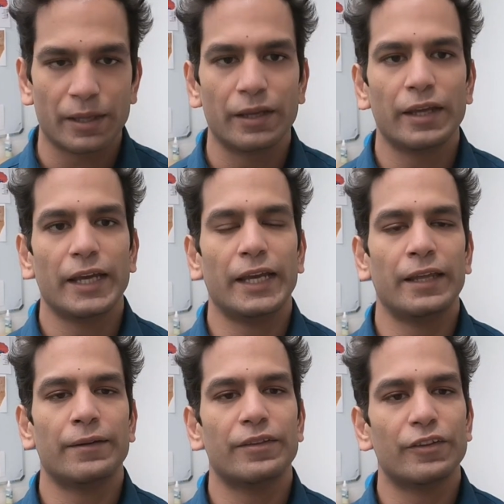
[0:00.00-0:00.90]

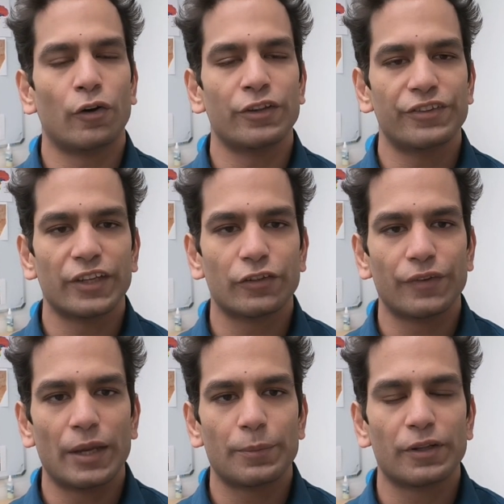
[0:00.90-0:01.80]
on the 6th of
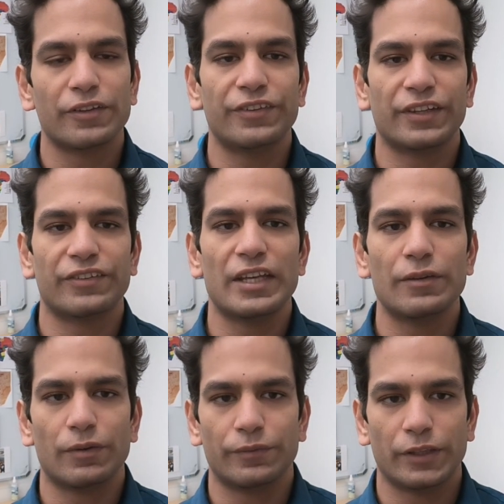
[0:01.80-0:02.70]
April,
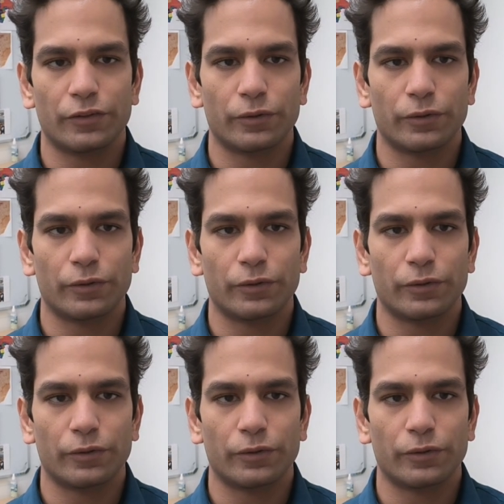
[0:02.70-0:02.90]
1652.